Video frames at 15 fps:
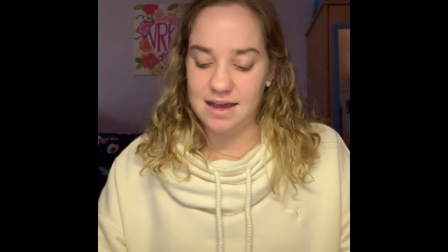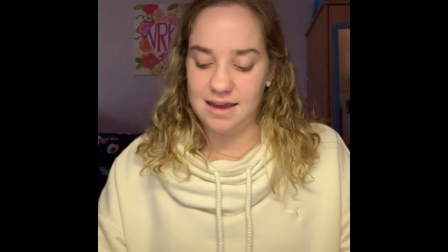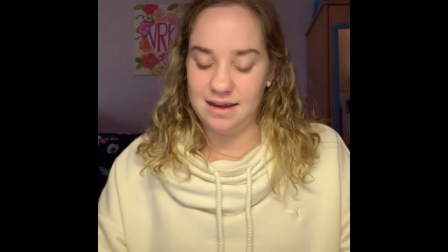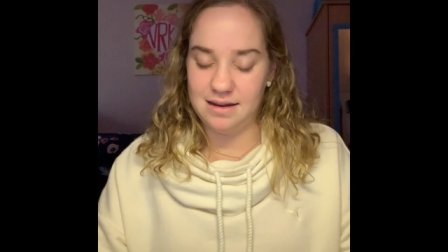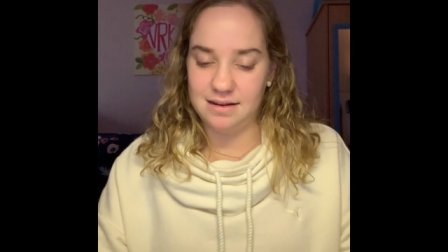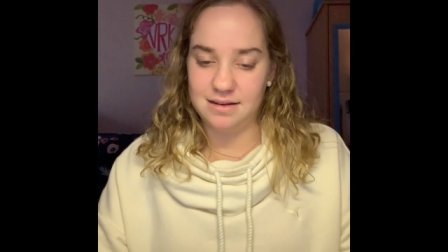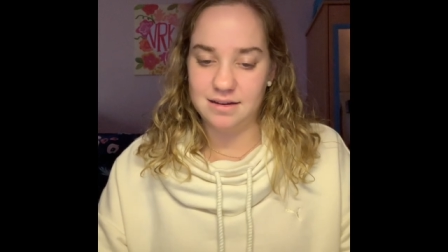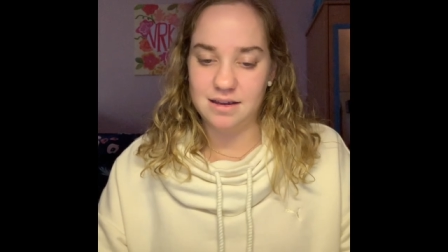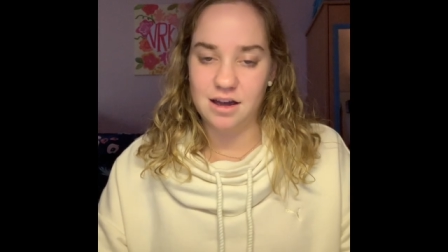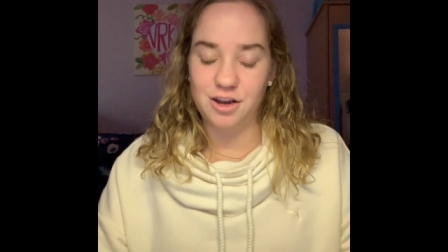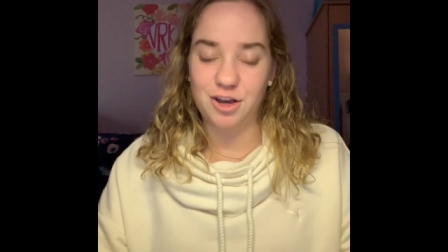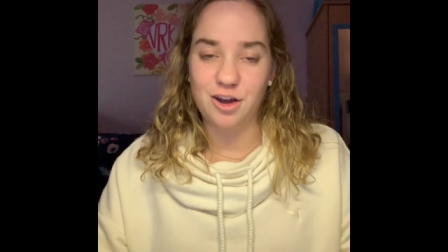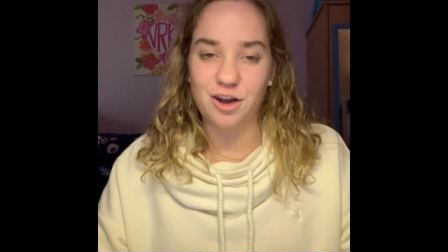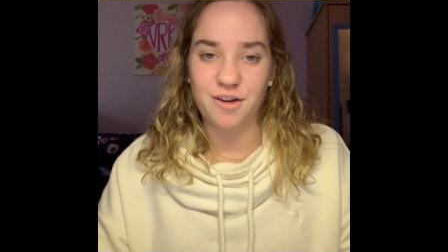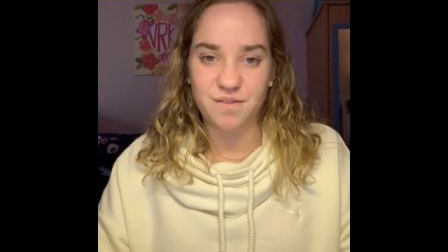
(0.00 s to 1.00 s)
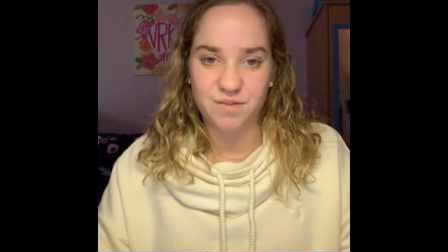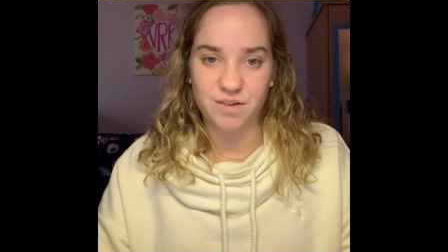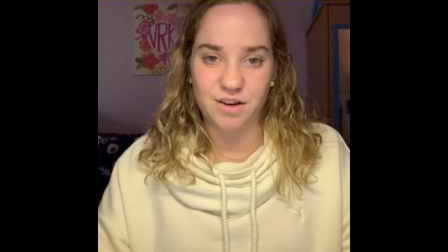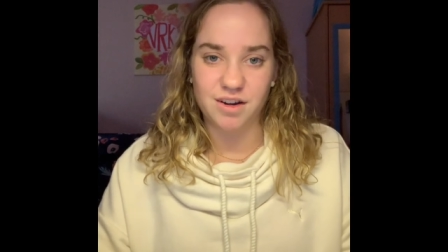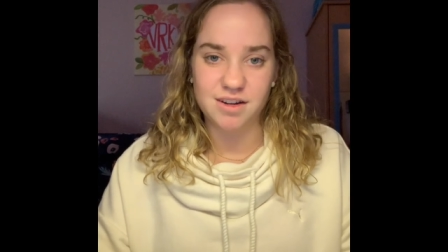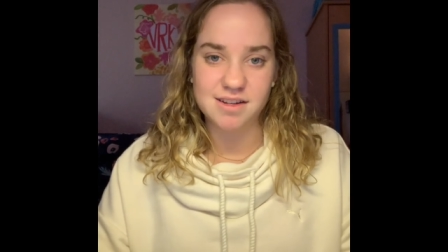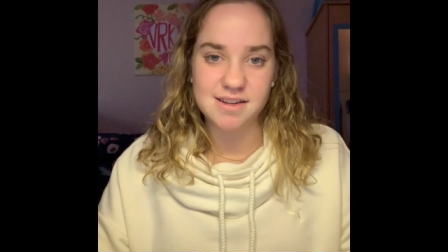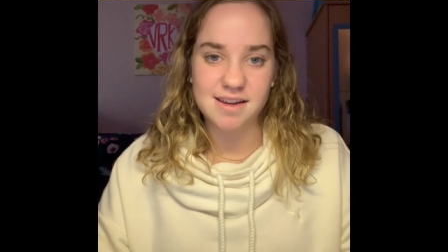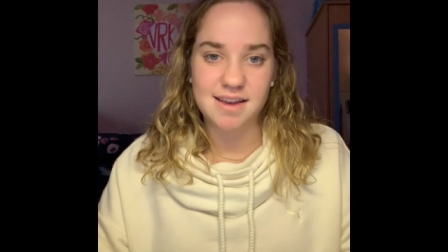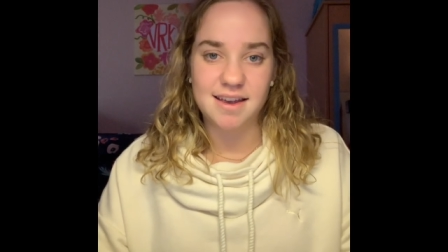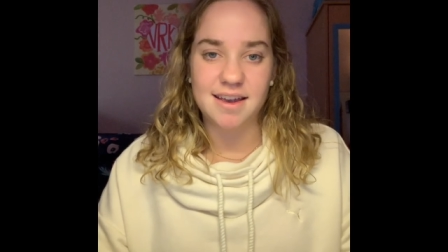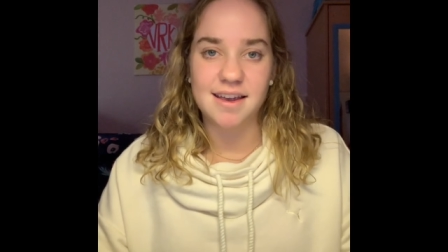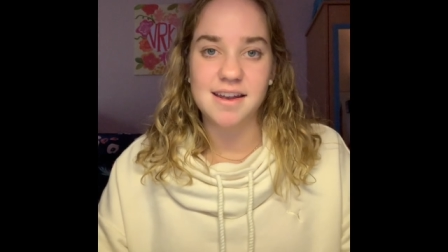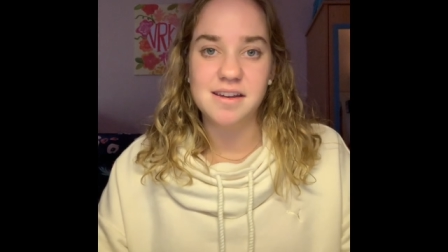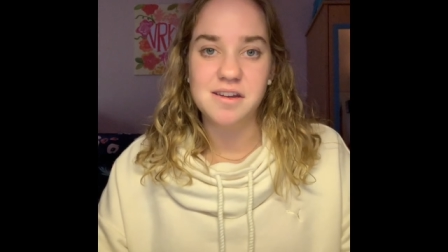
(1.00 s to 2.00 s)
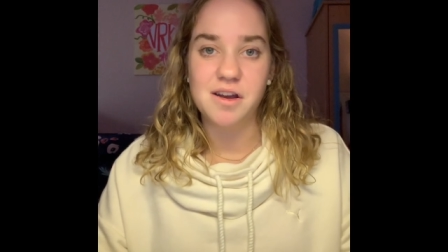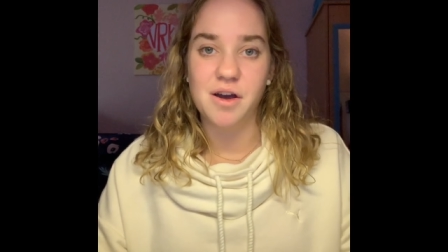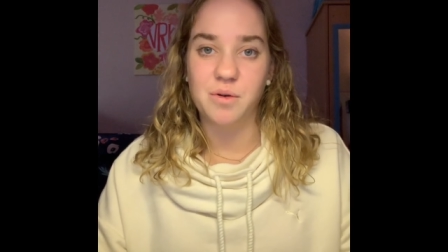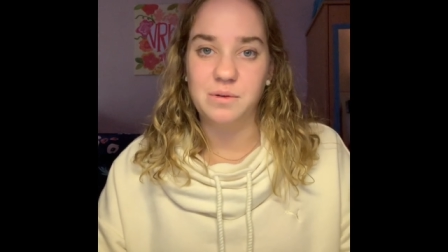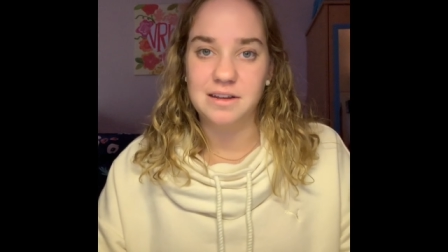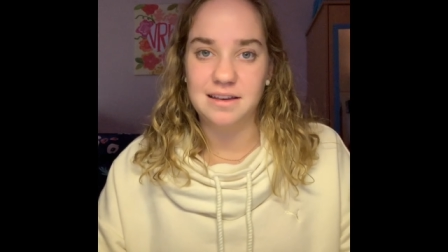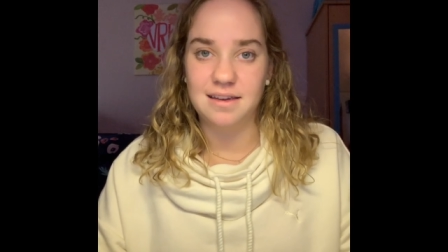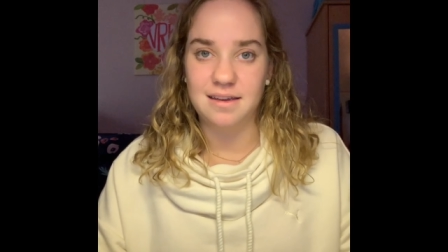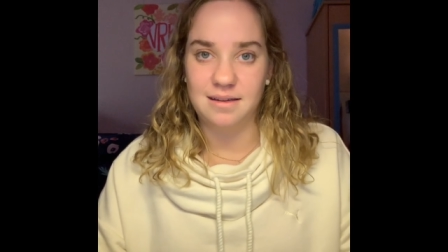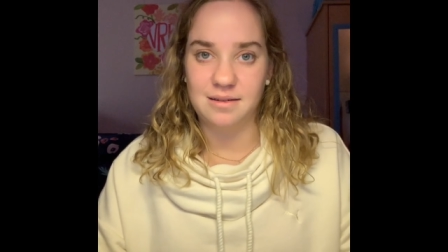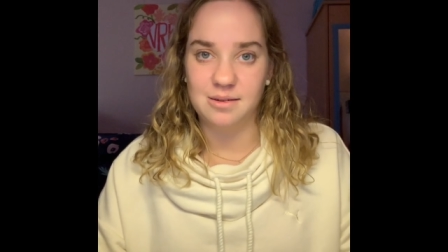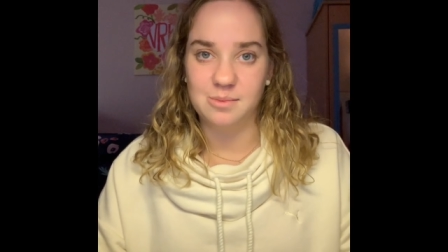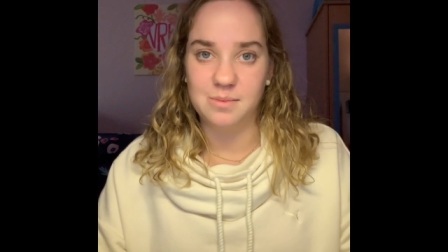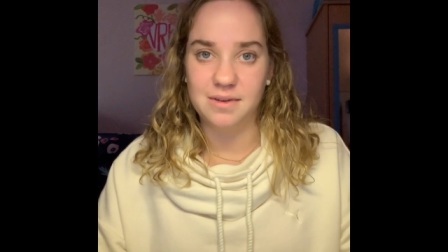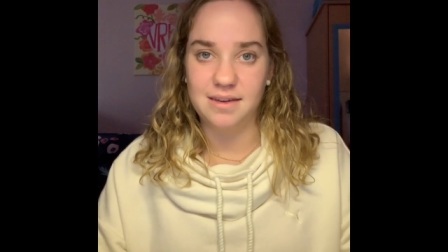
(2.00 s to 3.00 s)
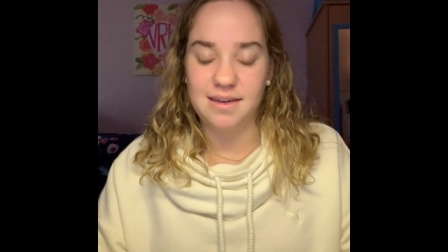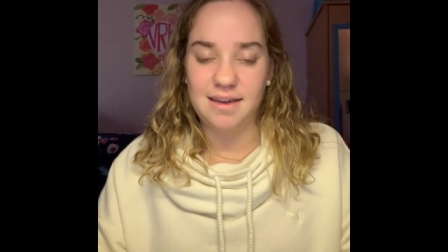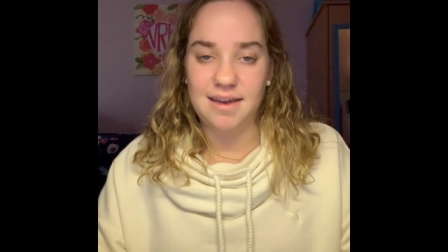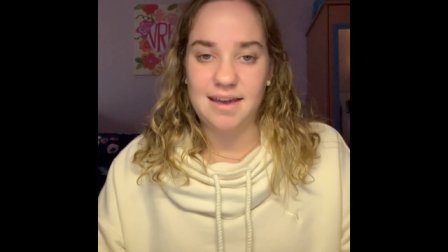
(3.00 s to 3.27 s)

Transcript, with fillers: and a comfort in knowing Him.